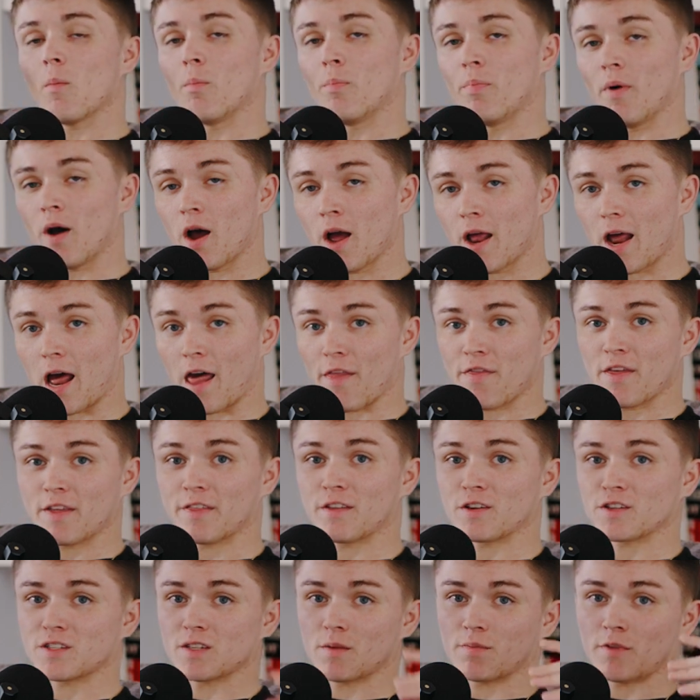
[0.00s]
but I
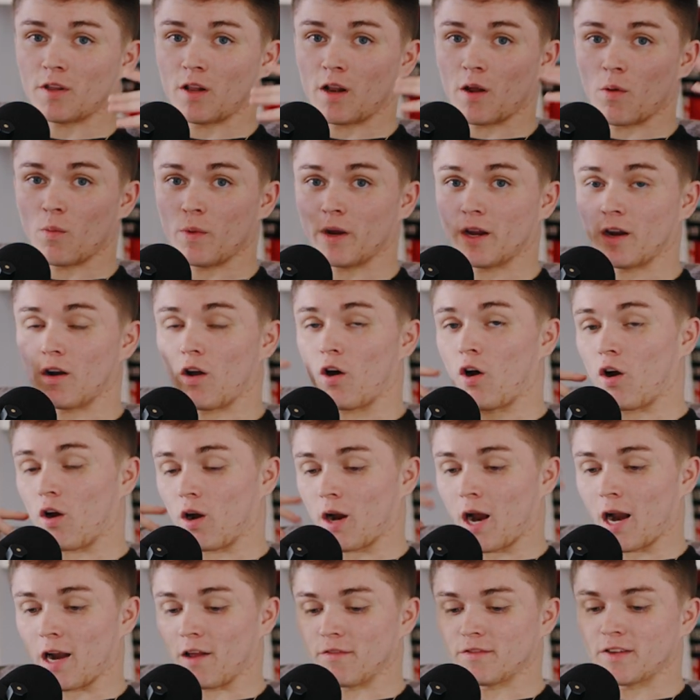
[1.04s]
think there's something that we can
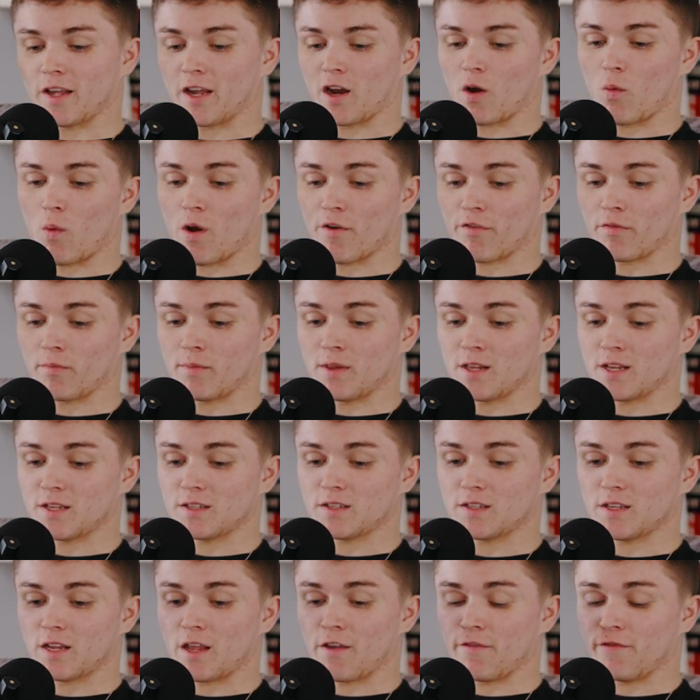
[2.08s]
all kind of take away from
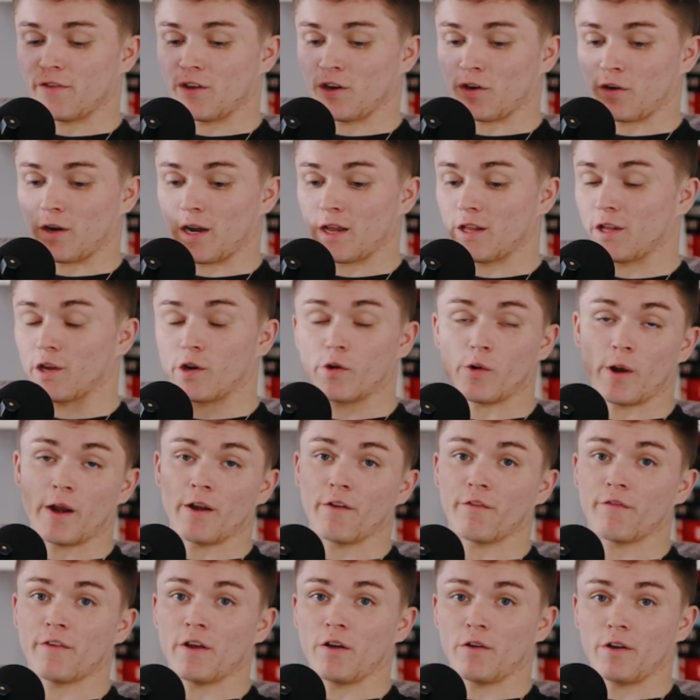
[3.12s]
this. If you're in the
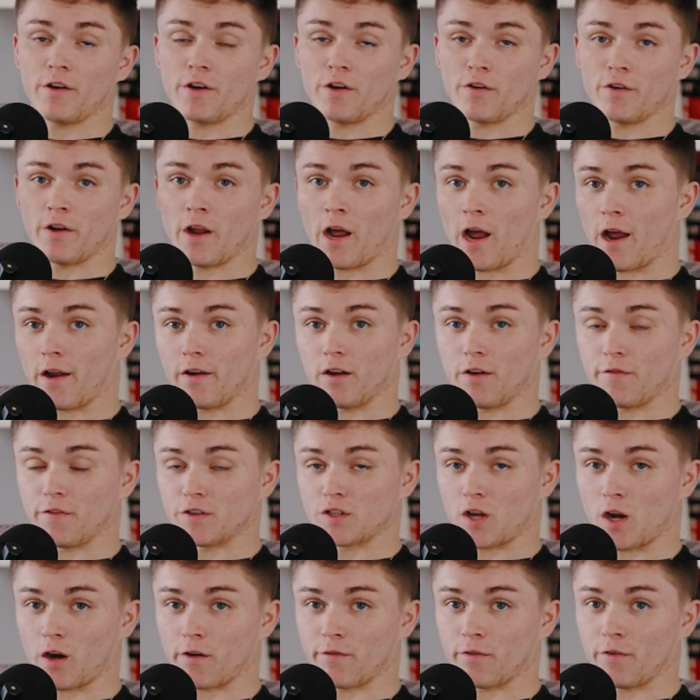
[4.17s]
creative field and you're not a
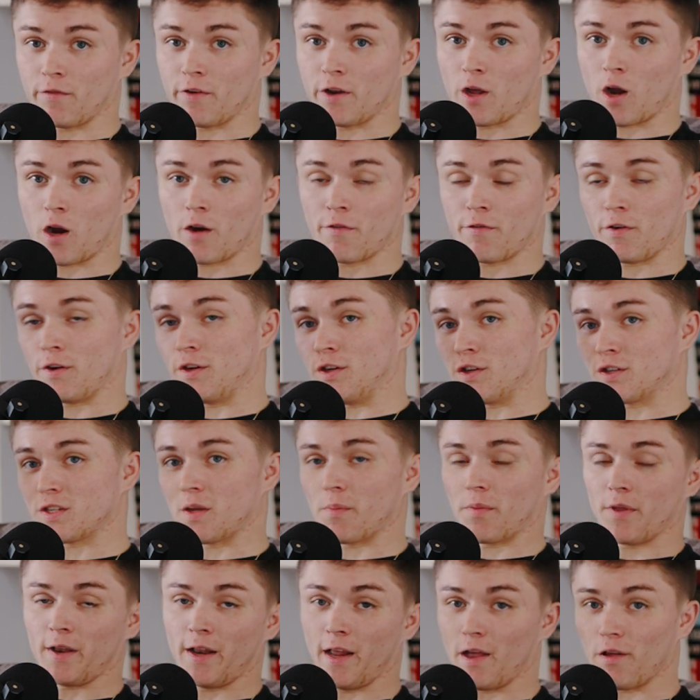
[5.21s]
photographer, videographer, you're
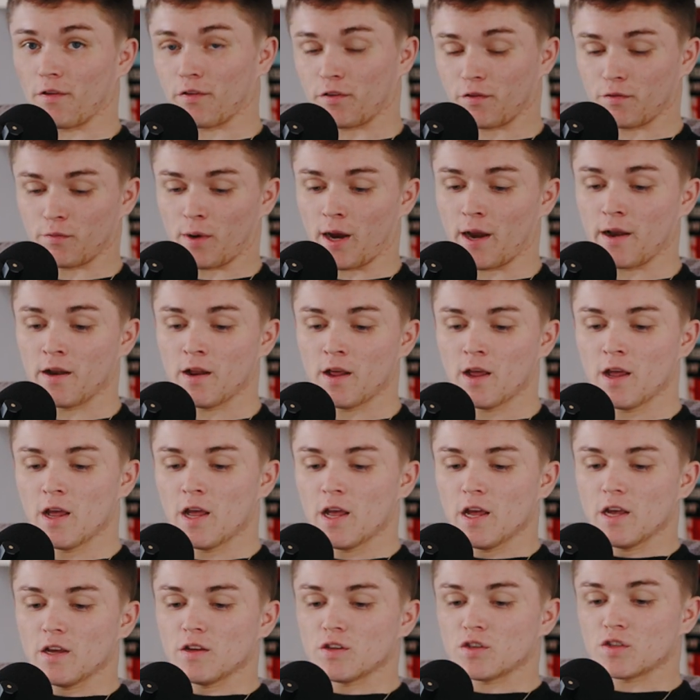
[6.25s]
something else, right?
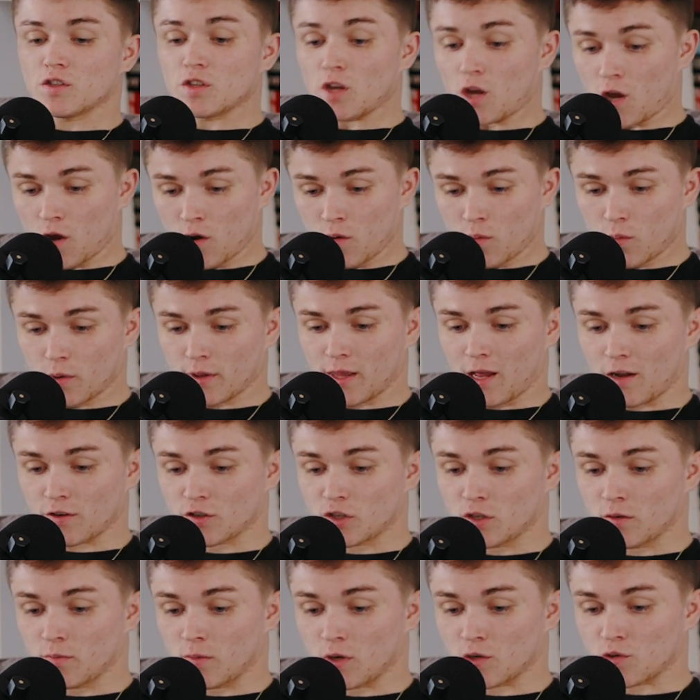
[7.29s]
So
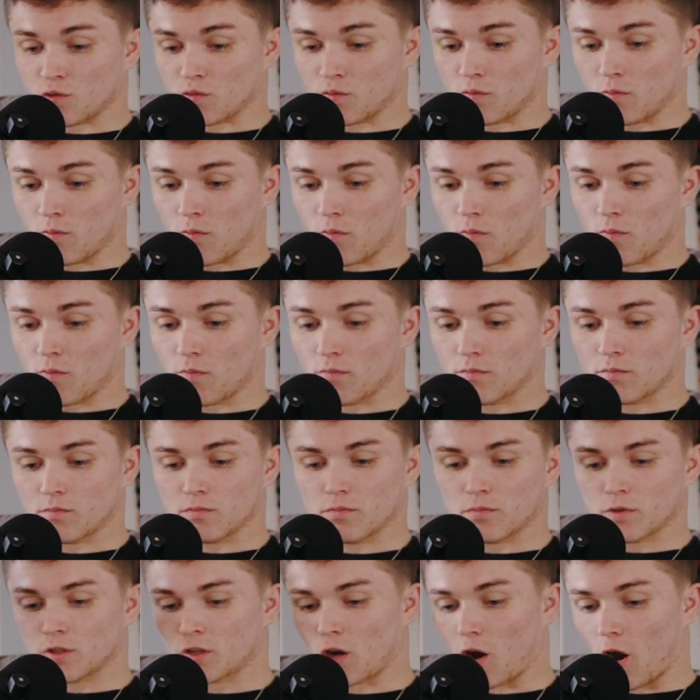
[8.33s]
without too much
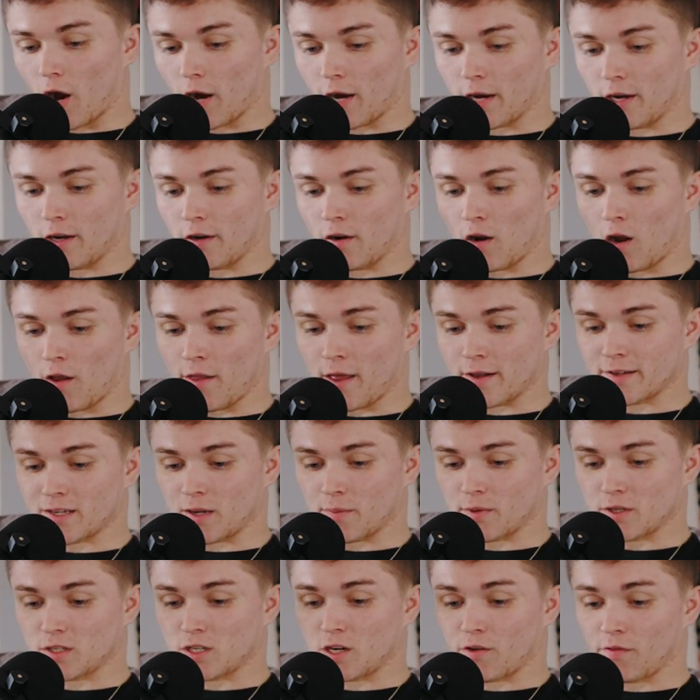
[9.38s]
talking and all that
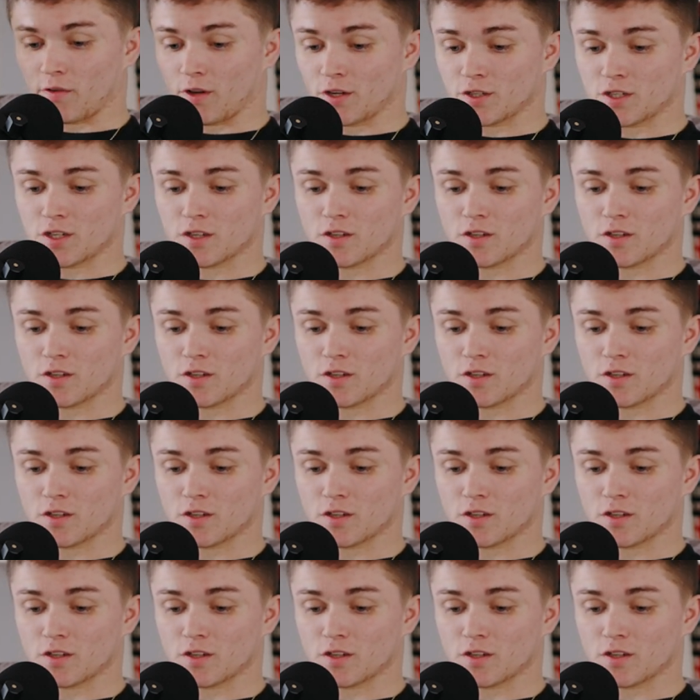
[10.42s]
type of stuff, let's